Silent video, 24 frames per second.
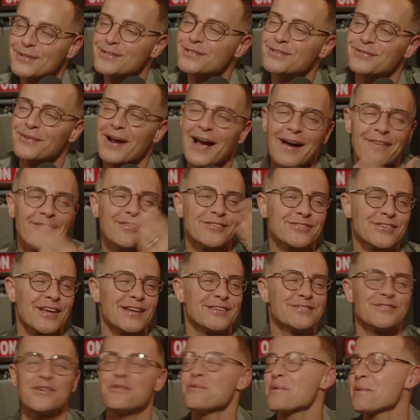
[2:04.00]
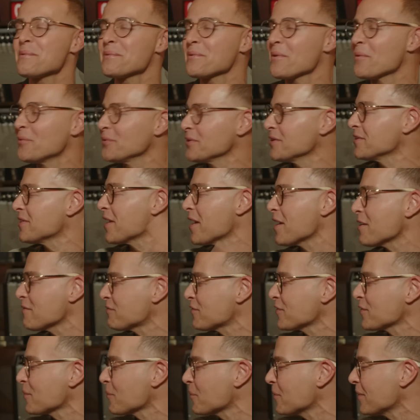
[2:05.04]
a travel size, dude. We were only there. I, for...
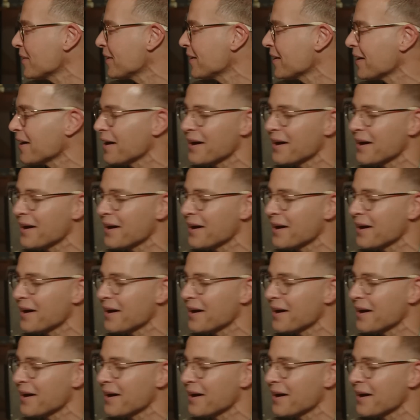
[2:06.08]
mar- I,